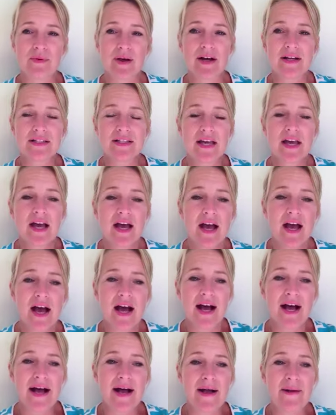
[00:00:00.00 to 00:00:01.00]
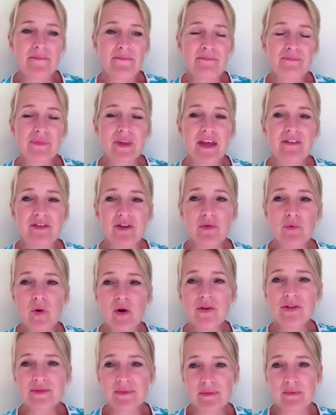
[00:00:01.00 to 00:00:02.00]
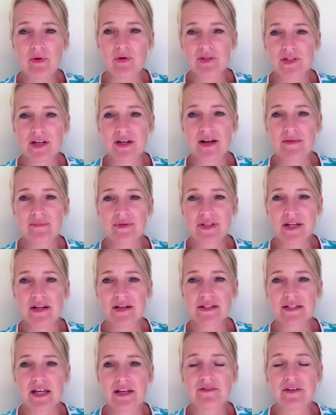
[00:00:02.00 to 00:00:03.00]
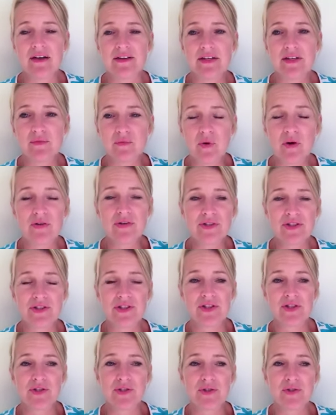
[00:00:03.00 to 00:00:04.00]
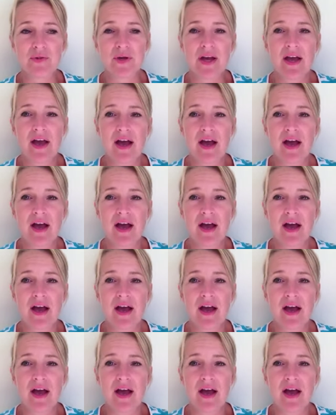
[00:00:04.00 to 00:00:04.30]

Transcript: But if you want to be more productive and you want to